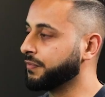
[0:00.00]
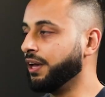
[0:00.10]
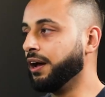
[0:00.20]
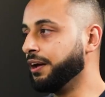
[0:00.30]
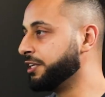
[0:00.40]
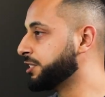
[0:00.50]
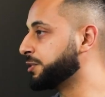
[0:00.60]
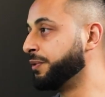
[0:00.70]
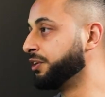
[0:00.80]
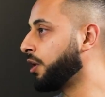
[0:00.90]
Yeah, and it's
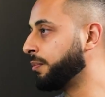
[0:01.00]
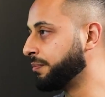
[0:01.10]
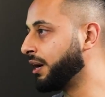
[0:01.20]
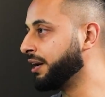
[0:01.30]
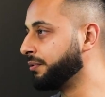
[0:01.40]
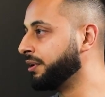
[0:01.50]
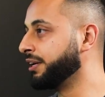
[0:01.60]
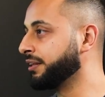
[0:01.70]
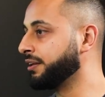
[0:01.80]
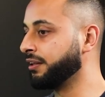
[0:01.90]
just being top of mind,
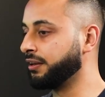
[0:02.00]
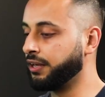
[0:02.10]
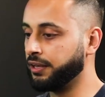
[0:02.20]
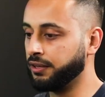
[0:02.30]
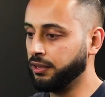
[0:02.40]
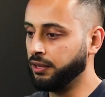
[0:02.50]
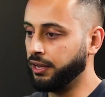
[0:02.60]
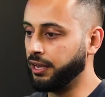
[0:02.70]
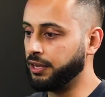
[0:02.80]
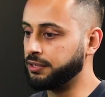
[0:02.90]
really, at the end of the day,
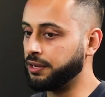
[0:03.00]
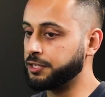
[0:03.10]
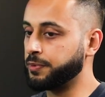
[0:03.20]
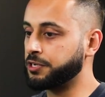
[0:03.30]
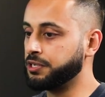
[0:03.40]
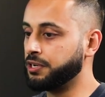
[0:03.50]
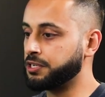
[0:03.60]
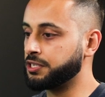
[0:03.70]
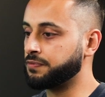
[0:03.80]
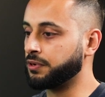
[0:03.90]
and especially
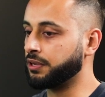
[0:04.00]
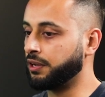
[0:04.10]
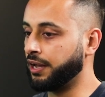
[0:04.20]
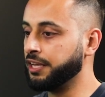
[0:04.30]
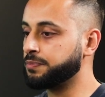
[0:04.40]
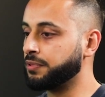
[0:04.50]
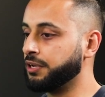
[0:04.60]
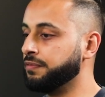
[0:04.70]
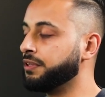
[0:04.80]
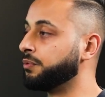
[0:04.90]
not just for the clients, but
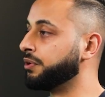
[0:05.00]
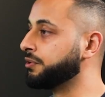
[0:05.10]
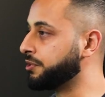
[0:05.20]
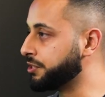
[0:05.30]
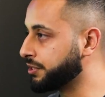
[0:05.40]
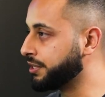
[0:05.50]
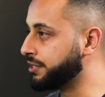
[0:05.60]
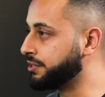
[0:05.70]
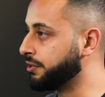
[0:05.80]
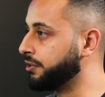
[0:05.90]
even the realtors,
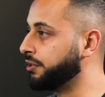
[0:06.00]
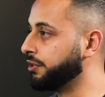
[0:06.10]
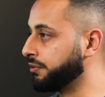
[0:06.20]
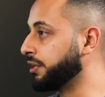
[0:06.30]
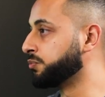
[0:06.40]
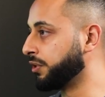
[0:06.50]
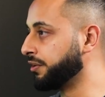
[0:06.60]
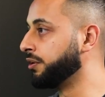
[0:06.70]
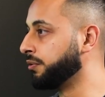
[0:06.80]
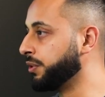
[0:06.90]
because that's one of
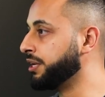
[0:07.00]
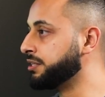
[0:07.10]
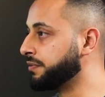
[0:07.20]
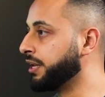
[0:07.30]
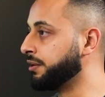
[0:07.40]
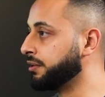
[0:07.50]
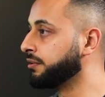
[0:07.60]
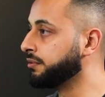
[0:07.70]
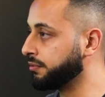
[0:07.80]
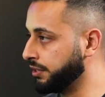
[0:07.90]
your ways of getting
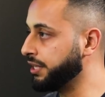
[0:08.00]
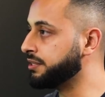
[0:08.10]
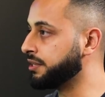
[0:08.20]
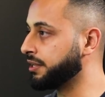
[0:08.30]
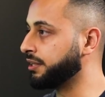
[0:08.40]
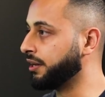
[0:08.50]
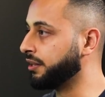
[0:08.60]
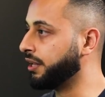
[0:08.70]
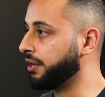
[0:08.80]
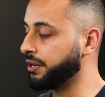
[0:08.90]
leads at the end
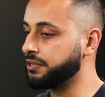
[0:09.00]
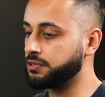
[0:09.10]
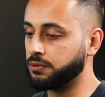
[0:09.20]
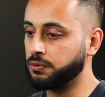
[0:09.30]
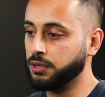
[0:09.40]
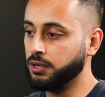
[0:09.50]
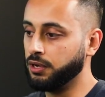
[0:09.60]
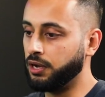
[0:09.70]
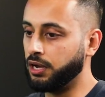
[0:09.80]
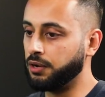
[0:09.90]
of the day, right? So,
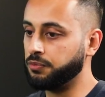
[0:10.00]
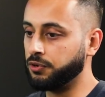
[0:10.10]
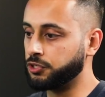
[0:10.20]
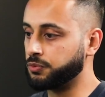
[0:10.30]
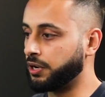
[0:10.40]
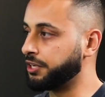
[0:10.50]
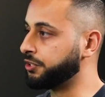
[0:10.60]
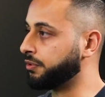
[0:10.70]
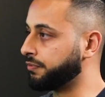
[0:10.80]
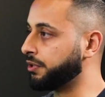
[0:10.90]
realtors would
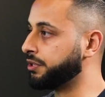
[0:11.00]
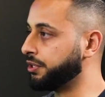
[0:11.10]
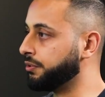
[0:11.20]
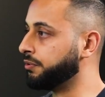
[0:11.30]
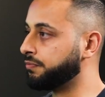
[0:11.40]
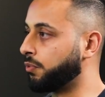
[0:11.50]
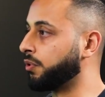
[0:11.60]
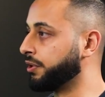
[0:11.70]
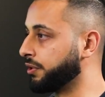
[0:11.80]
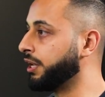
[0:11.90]
actually refer to you
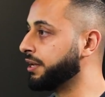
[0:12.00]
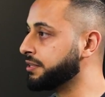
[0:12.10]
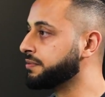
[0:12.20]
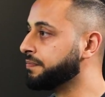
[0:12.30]
for their clients.